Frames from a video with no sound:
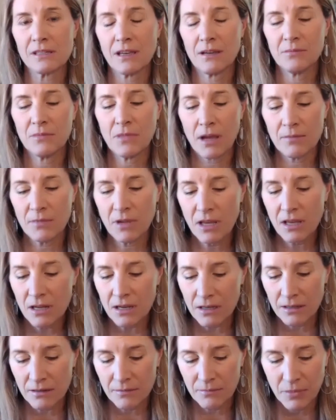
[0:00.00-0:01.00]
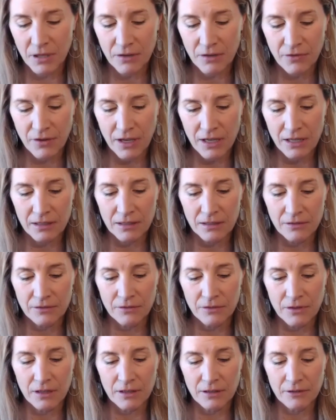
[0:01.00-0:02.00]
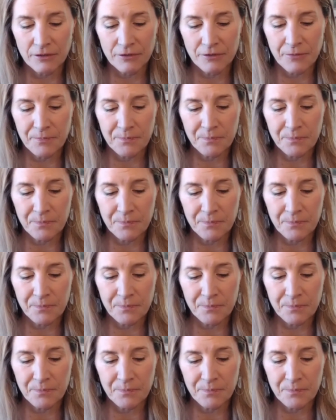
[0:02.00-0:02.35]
I'm not a big fan of